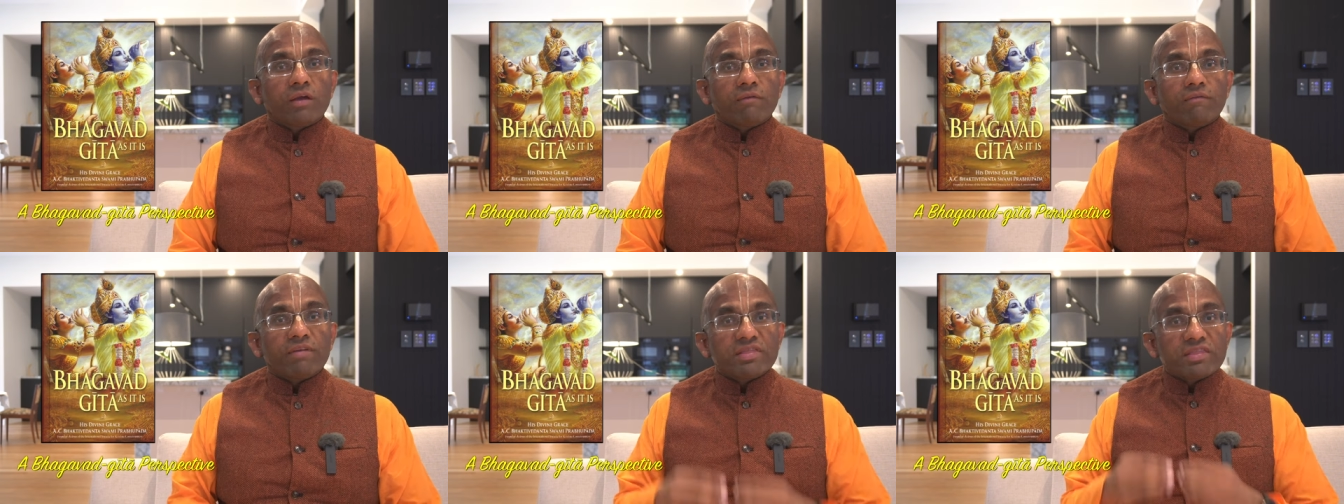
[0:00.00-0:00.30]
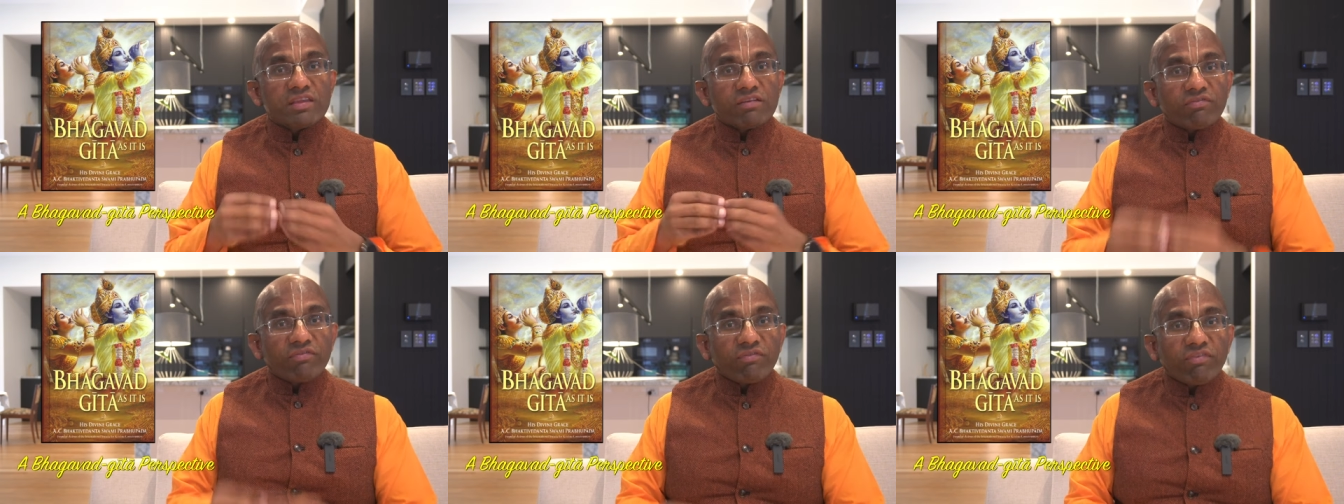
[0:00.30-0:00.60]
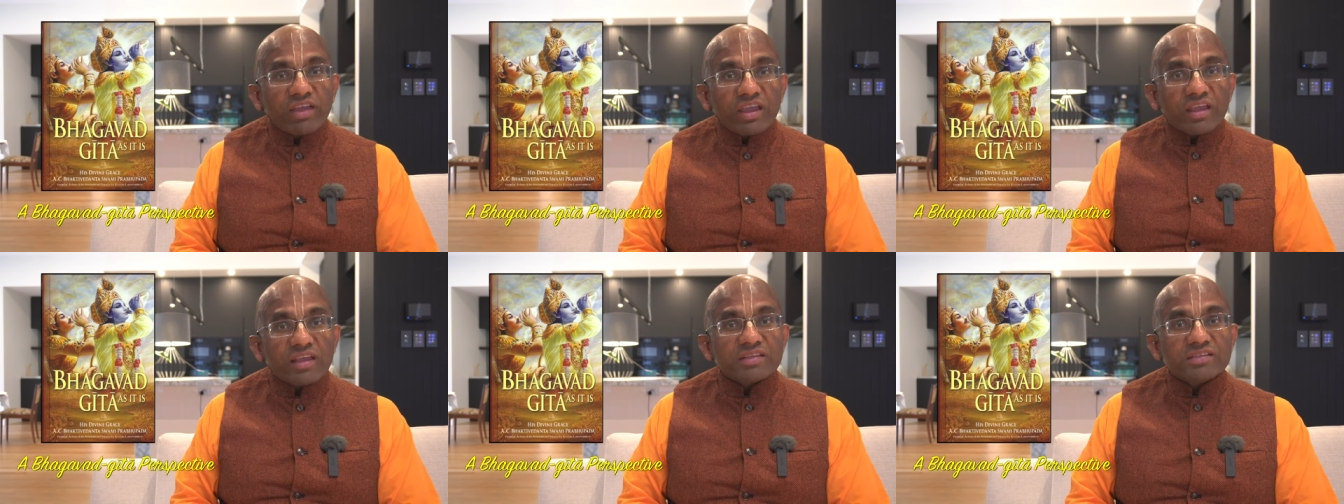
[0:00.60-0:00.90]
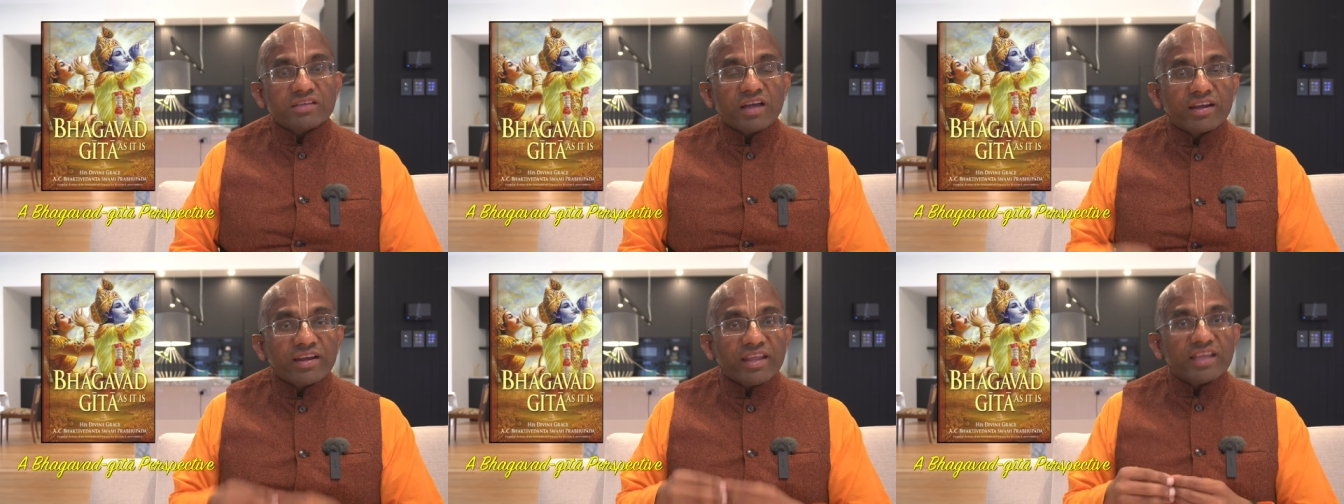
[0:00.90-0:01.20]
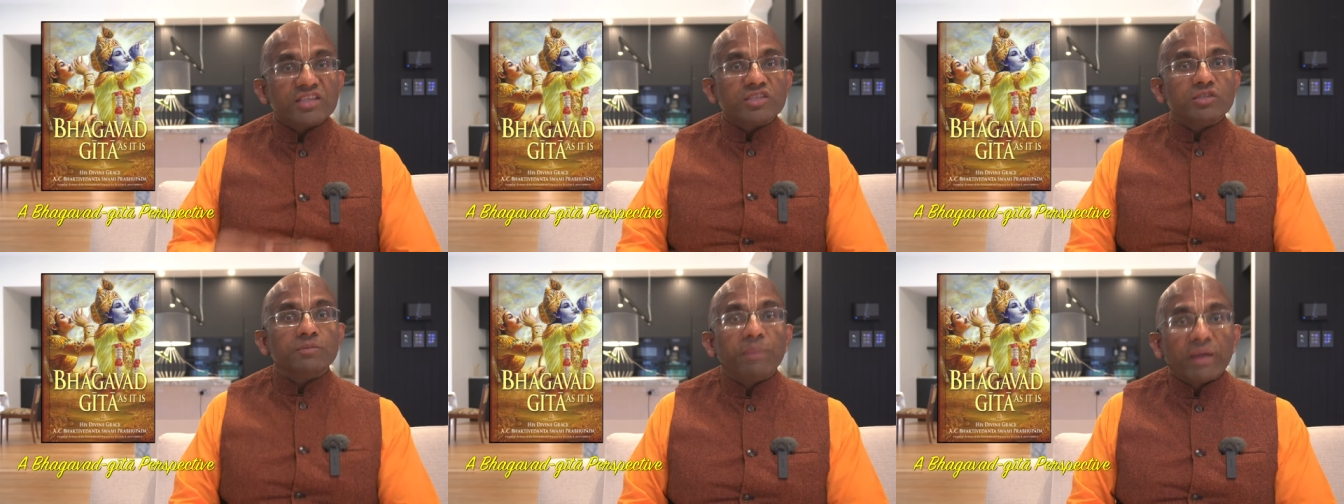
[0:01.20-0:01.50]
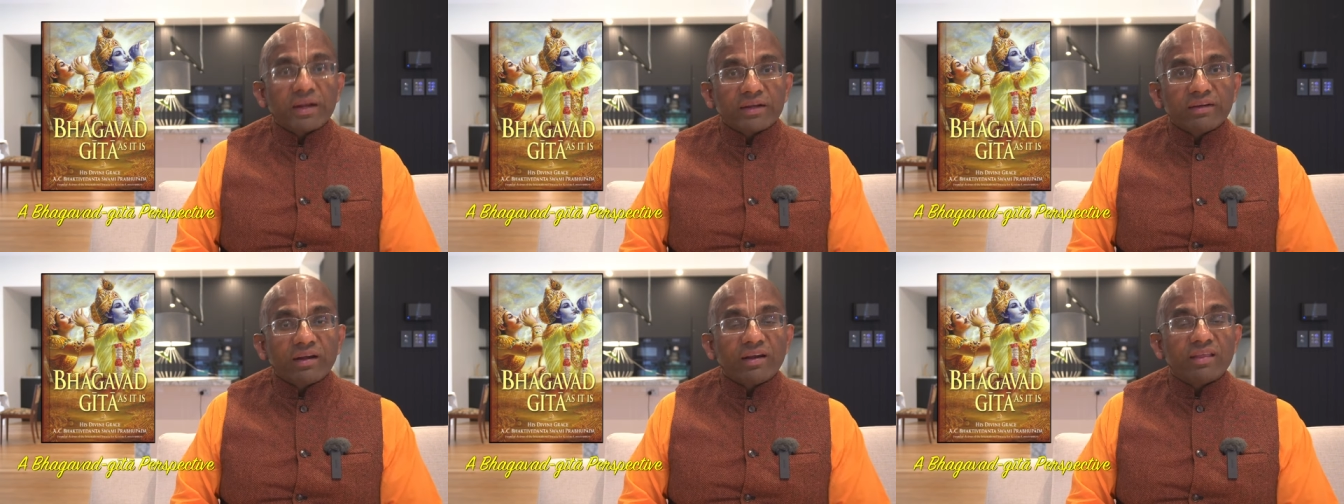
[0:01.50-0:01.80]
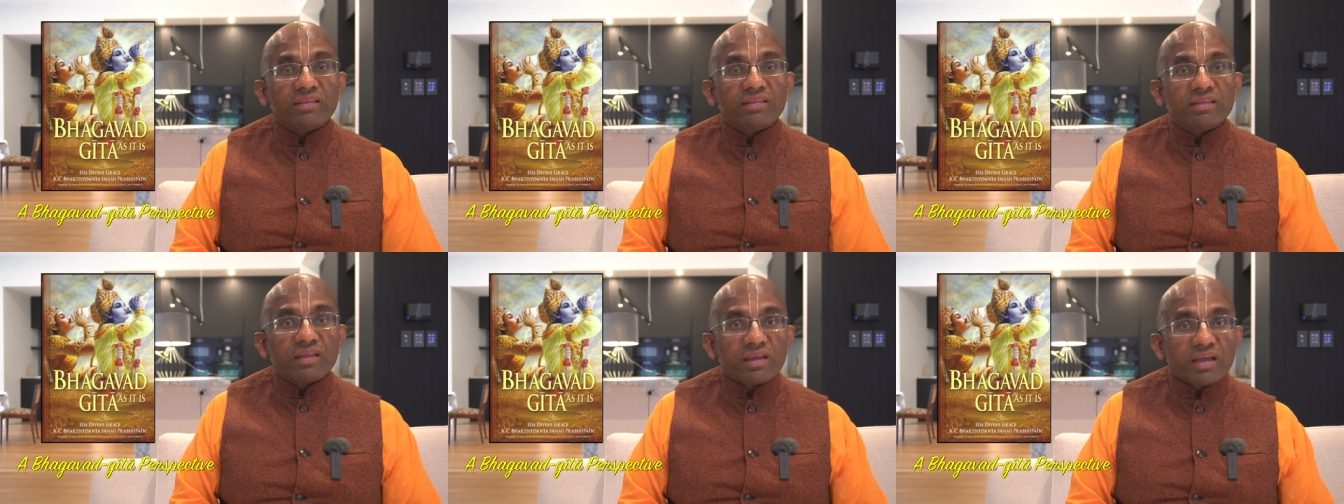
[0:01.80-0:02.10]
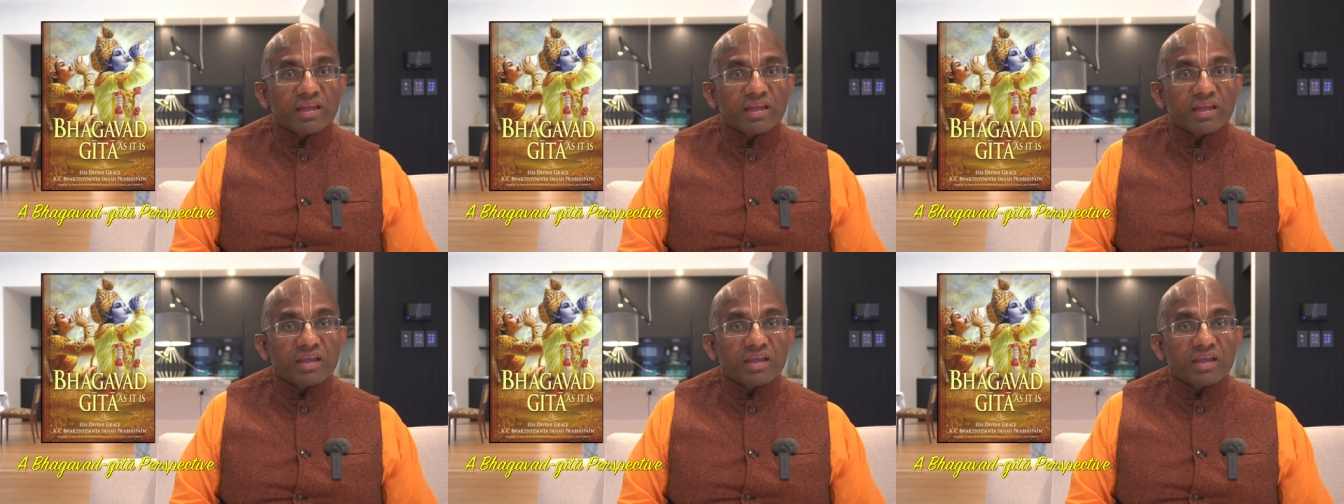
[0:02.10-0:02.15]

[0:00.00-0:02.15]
when they face unexpected and